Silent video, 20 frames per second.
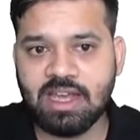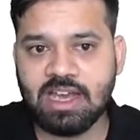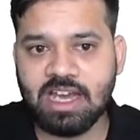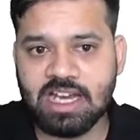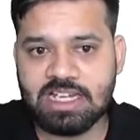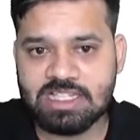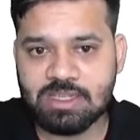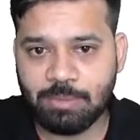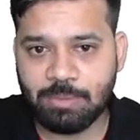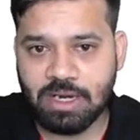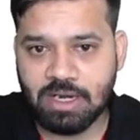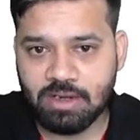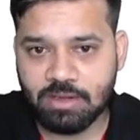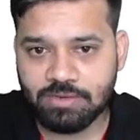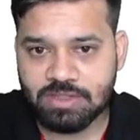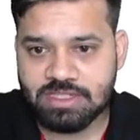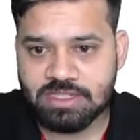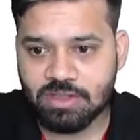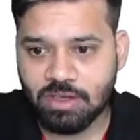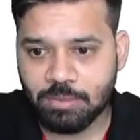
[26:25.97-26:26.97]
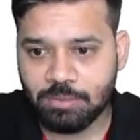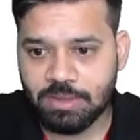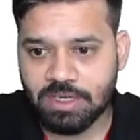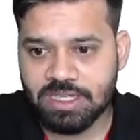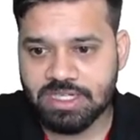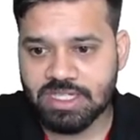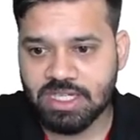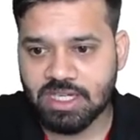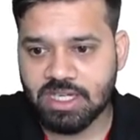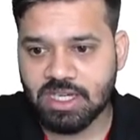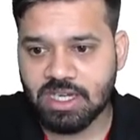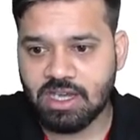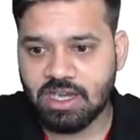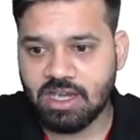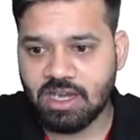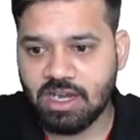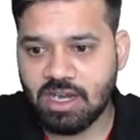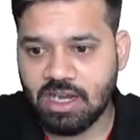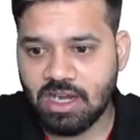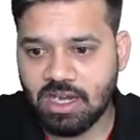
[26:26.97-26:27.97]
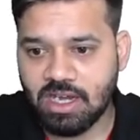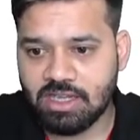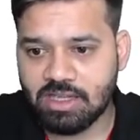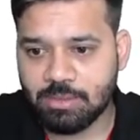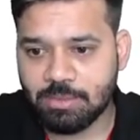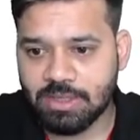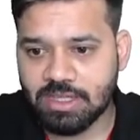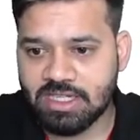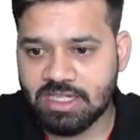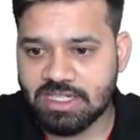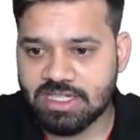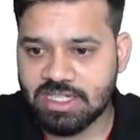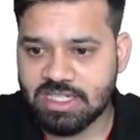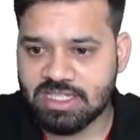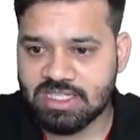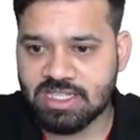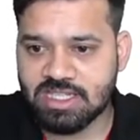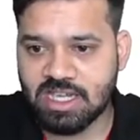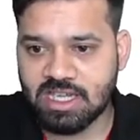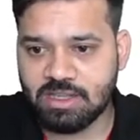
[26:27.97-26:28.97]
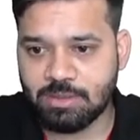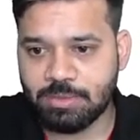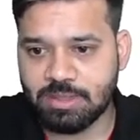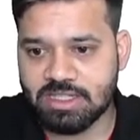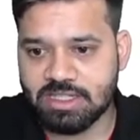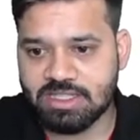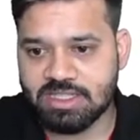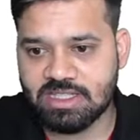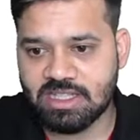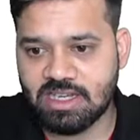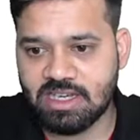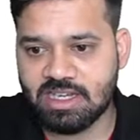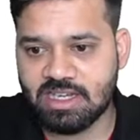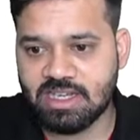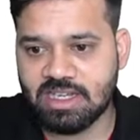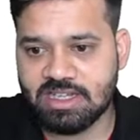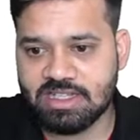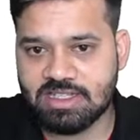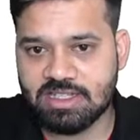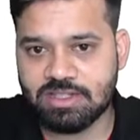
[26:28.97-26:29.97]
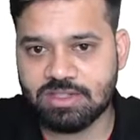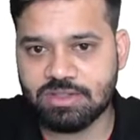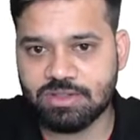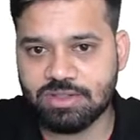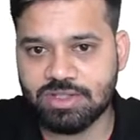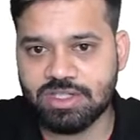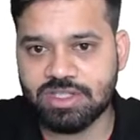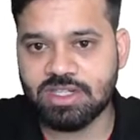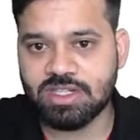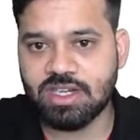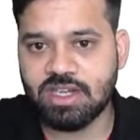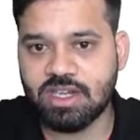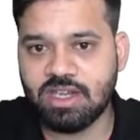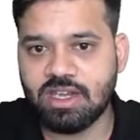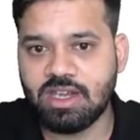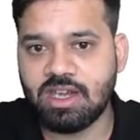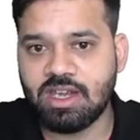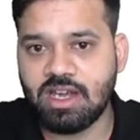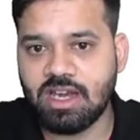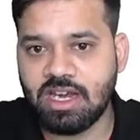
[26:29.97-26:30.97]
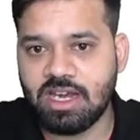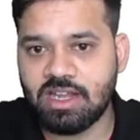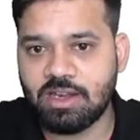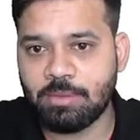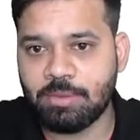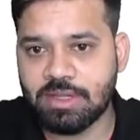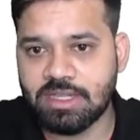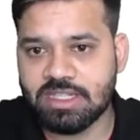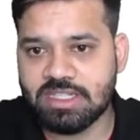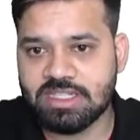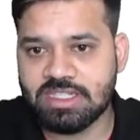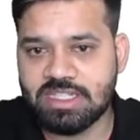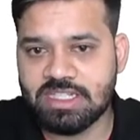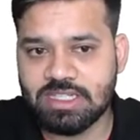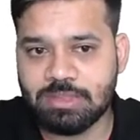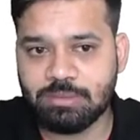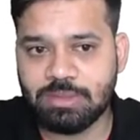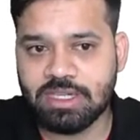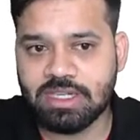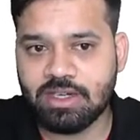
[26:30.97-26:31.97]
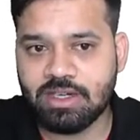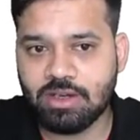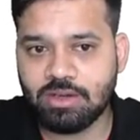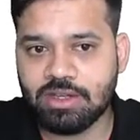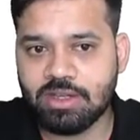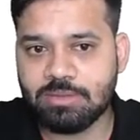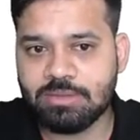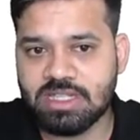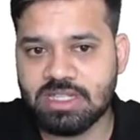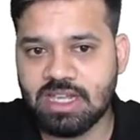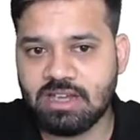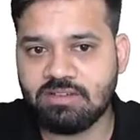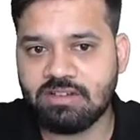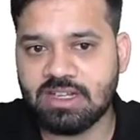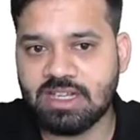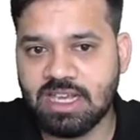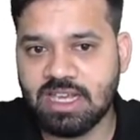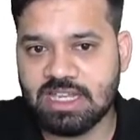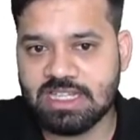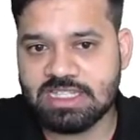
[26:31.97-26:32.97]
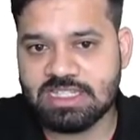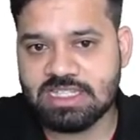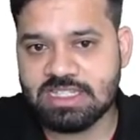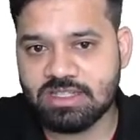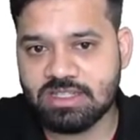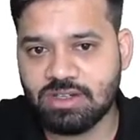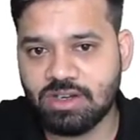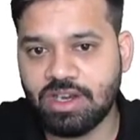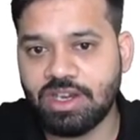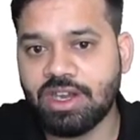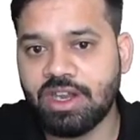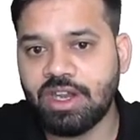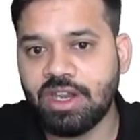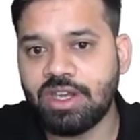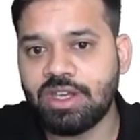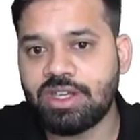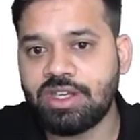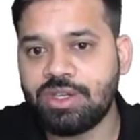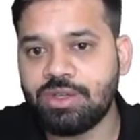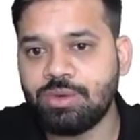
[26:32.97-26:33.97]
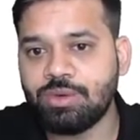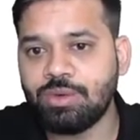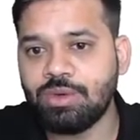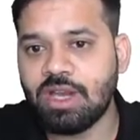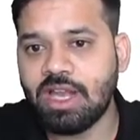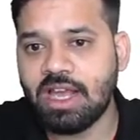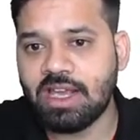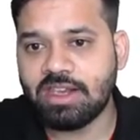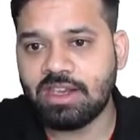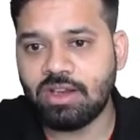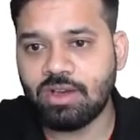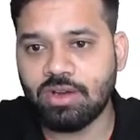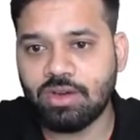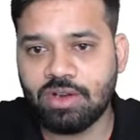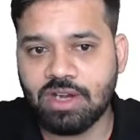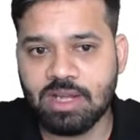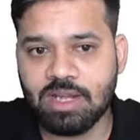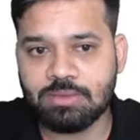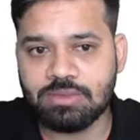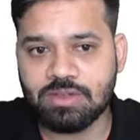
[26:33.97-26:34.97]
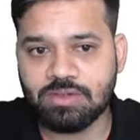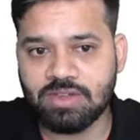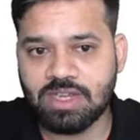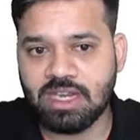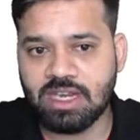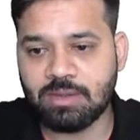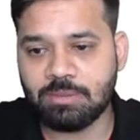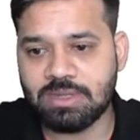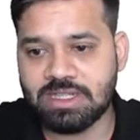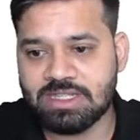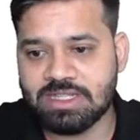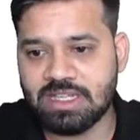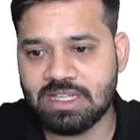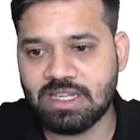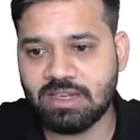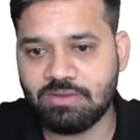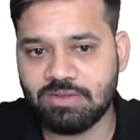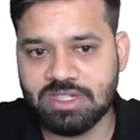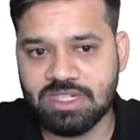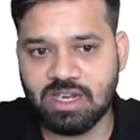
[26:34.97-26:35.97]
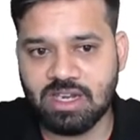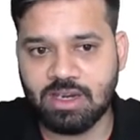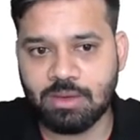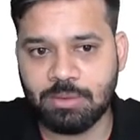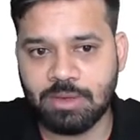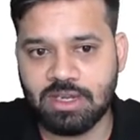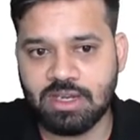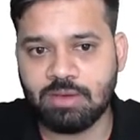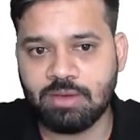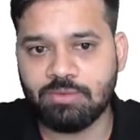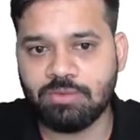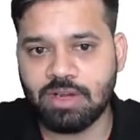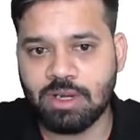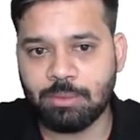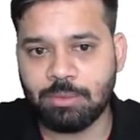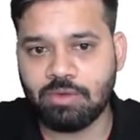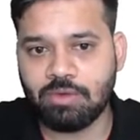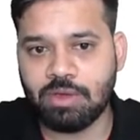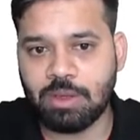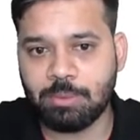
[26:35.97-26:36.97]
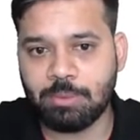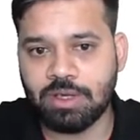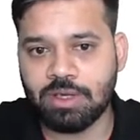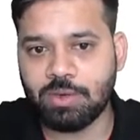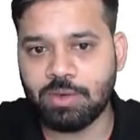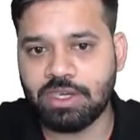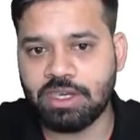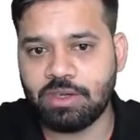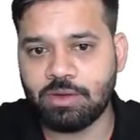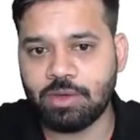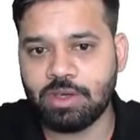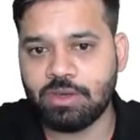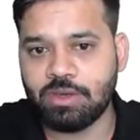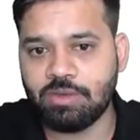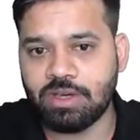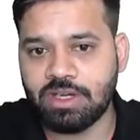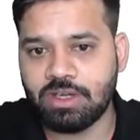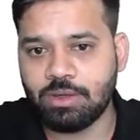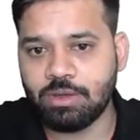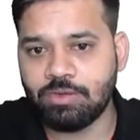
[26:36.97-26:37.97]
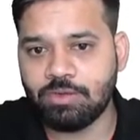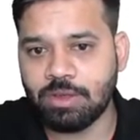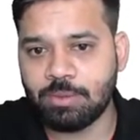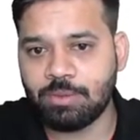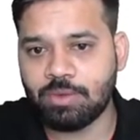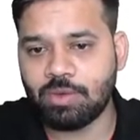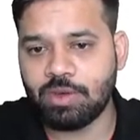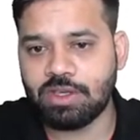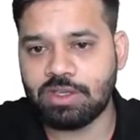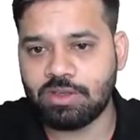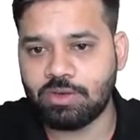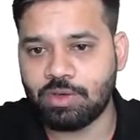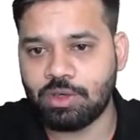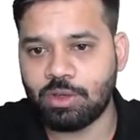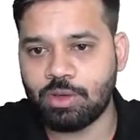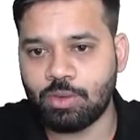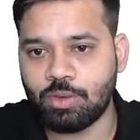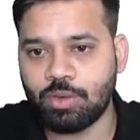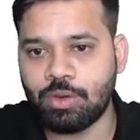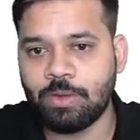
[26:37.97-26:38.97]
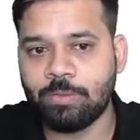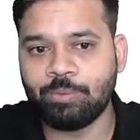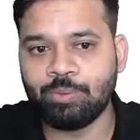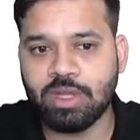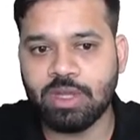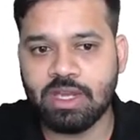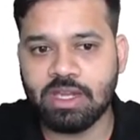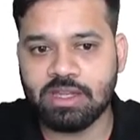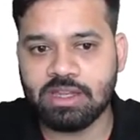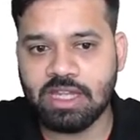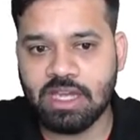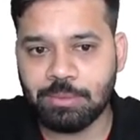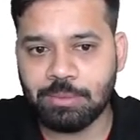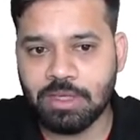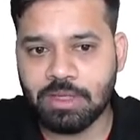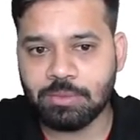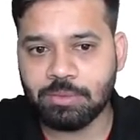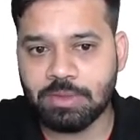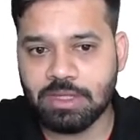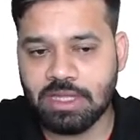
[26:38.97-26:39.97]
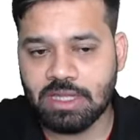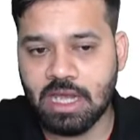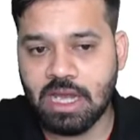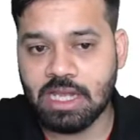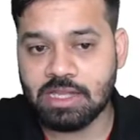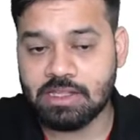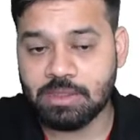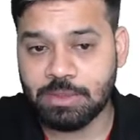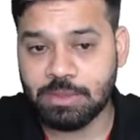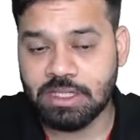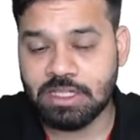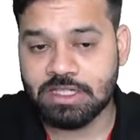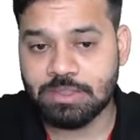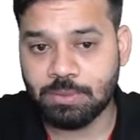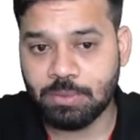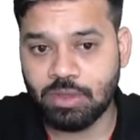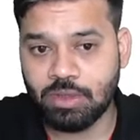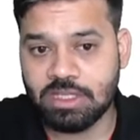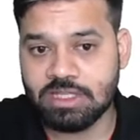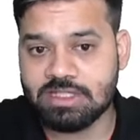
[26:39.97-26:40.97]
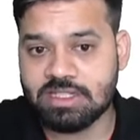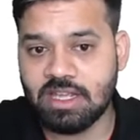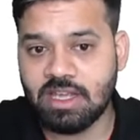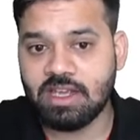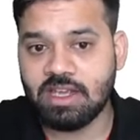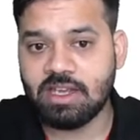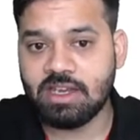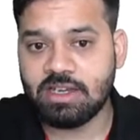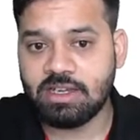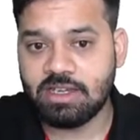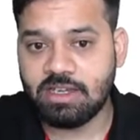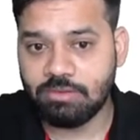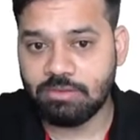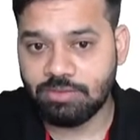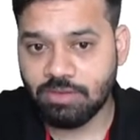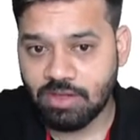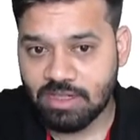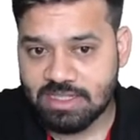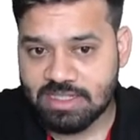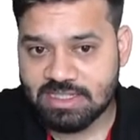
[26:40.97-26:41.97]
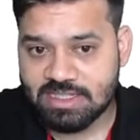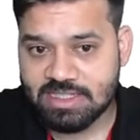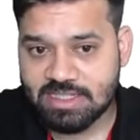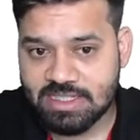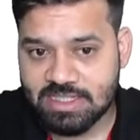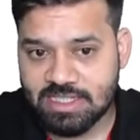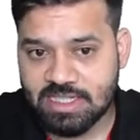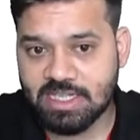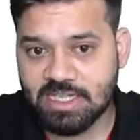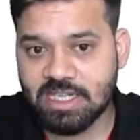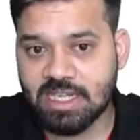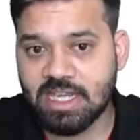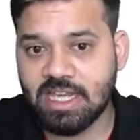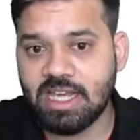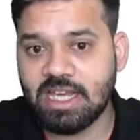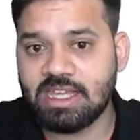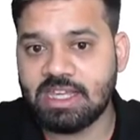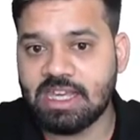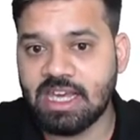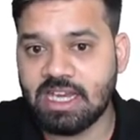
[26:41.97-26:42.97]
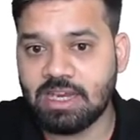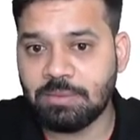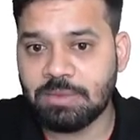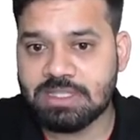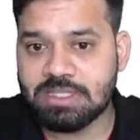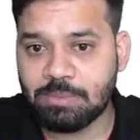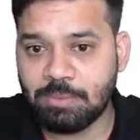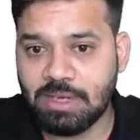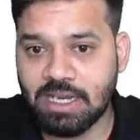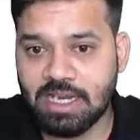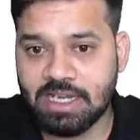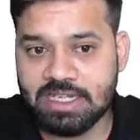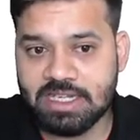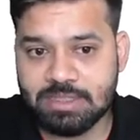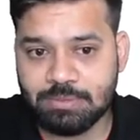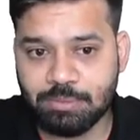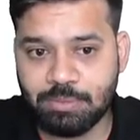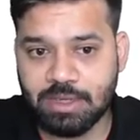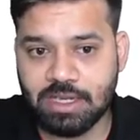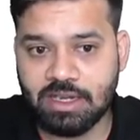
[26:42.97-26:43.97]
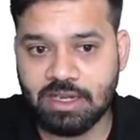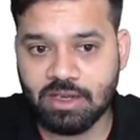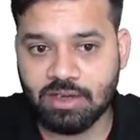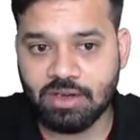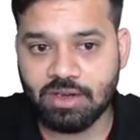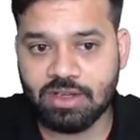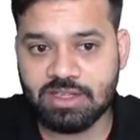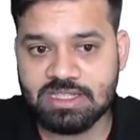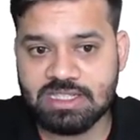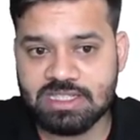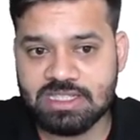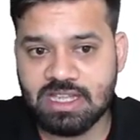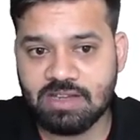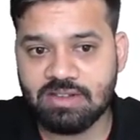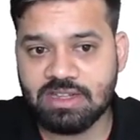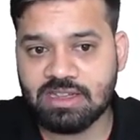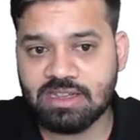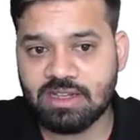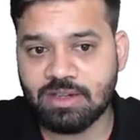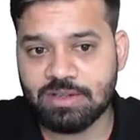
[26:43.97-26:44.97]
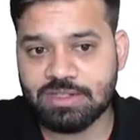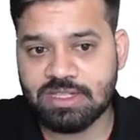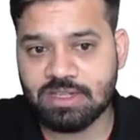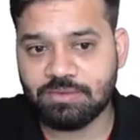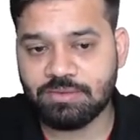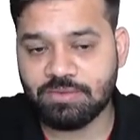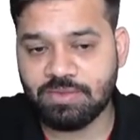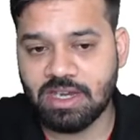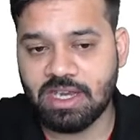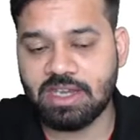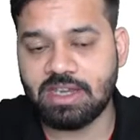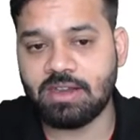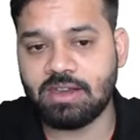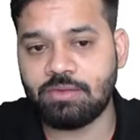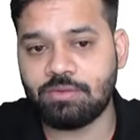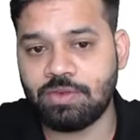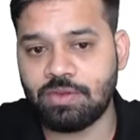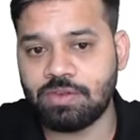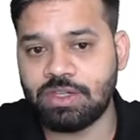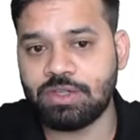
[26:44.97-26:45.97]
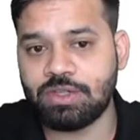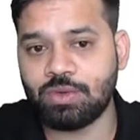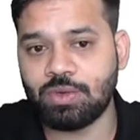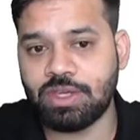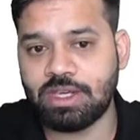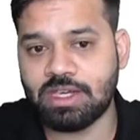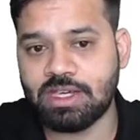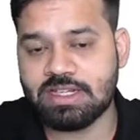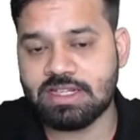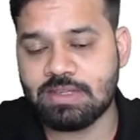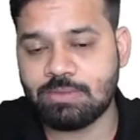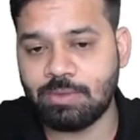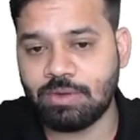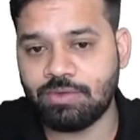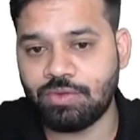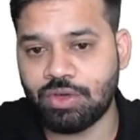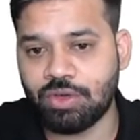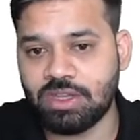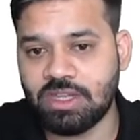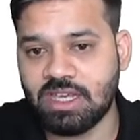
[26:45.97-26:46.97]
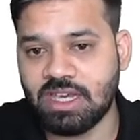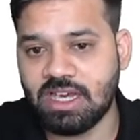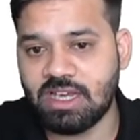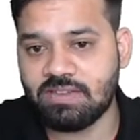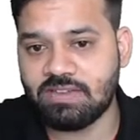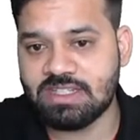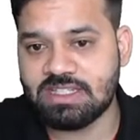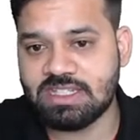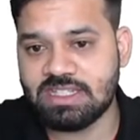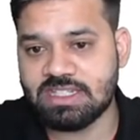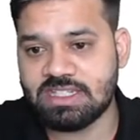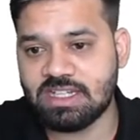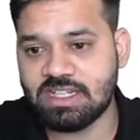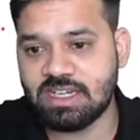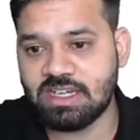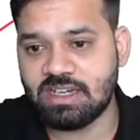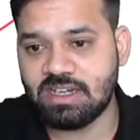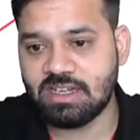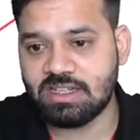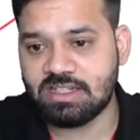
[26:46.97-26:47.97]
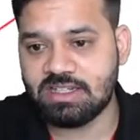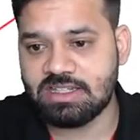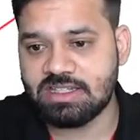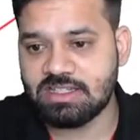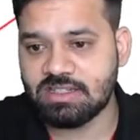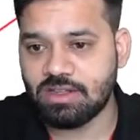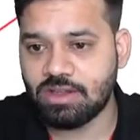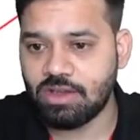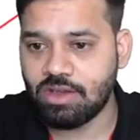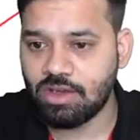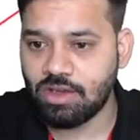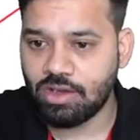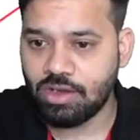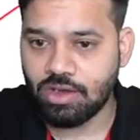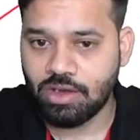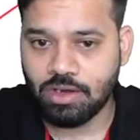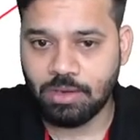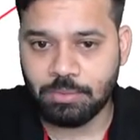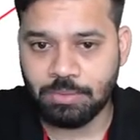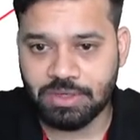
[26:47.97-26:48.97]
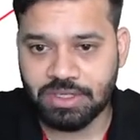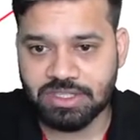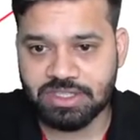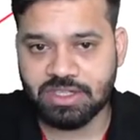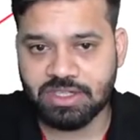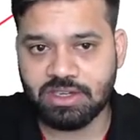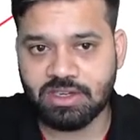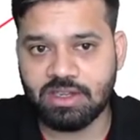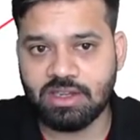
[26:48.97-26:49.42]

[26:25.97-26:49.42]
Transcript: As a part of this operation, Andhra Pradesh is the right answer, Sush. Andhra Pradesh DGP Gautam Sawant has destroyed 2 lakh kilograms of cannabis in Visakhapatnam from November 2021 to Feb 2022. The Andhra Pradesh police deforested cannabis plant spread across 7,552 acres before the harvest season under this operation.